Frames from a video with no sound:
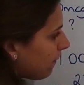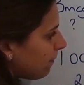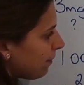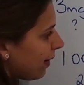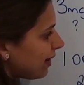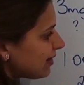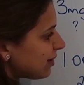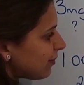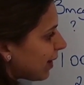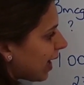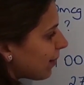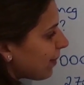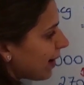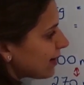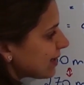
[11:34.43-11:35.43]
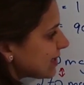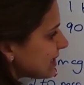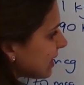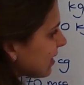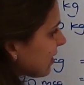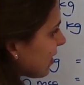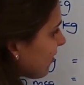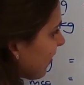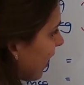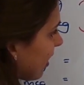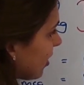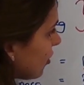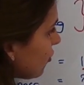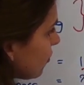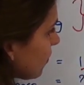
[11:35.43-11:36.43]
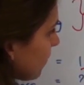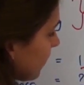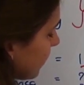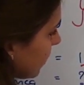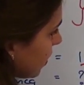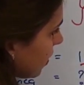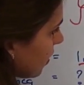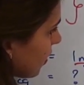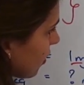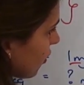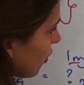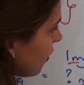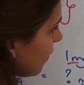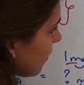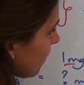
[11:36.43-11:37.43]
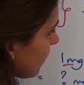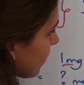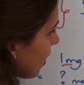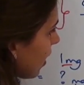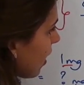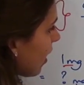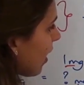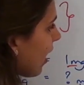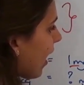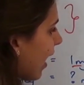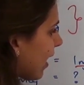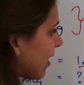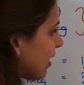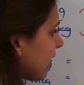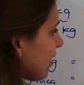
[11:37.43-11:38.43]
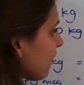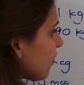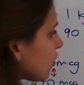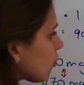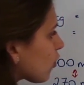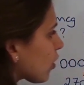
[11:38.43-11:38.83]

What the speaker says: multiply by the single value, good, and if you